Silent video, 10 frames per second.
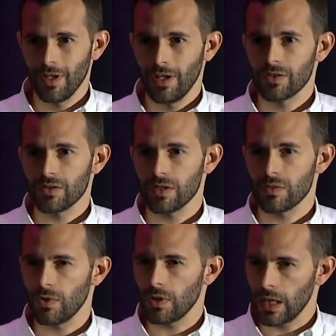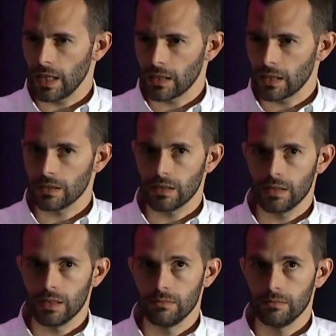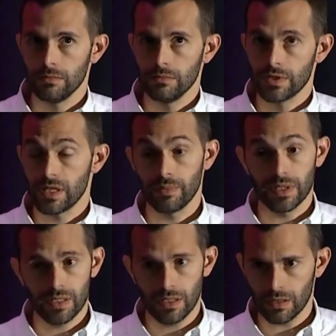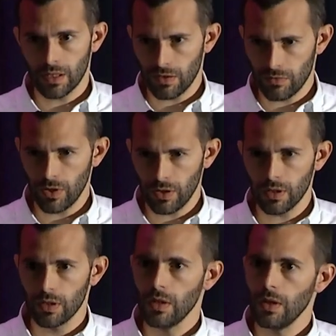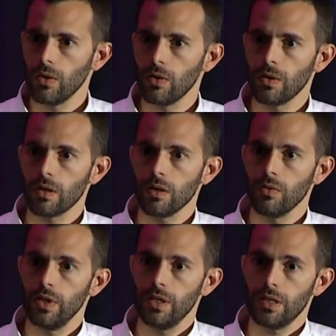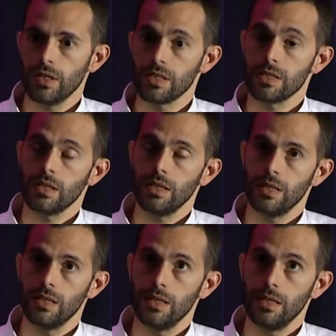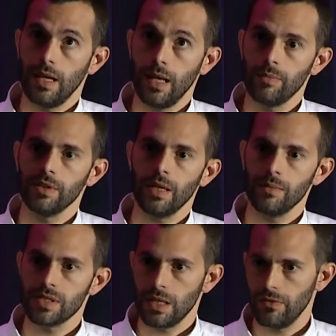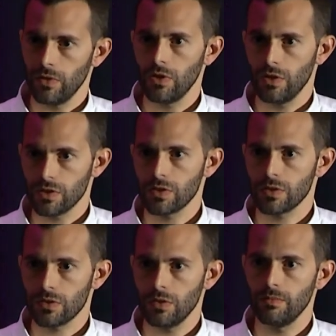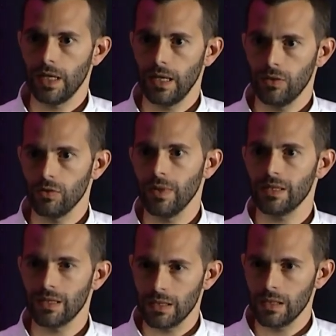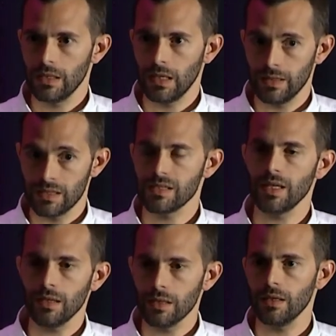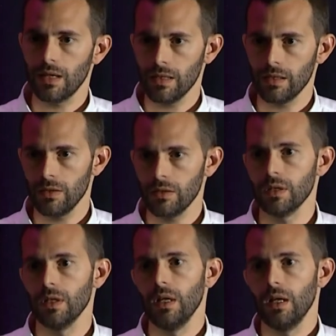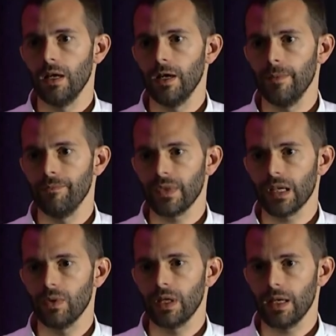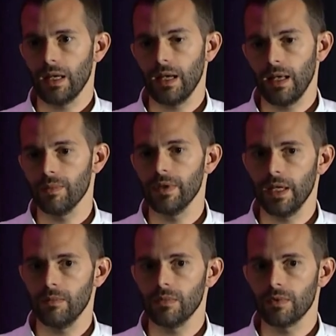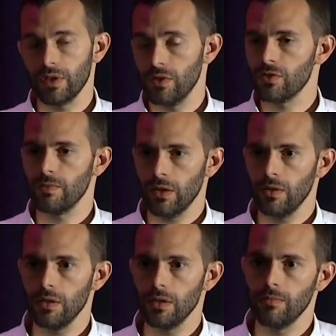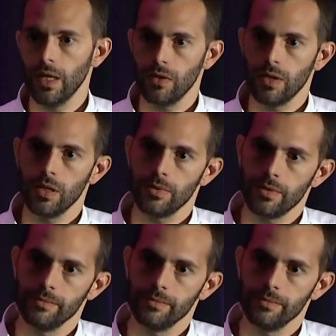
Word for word: So it's more like um, CPC kind of model, or we are uh, helping them save on costs. So by automatically understanding the catalog, um, we can help them reduce manual, manual labor.